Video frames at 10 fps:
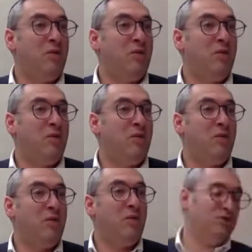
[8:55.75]
We said
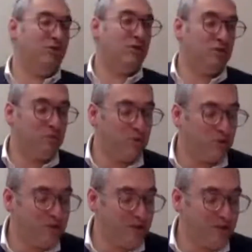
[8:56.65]
three approaches. The first
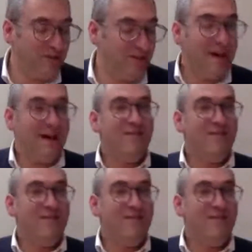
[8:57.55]
approach is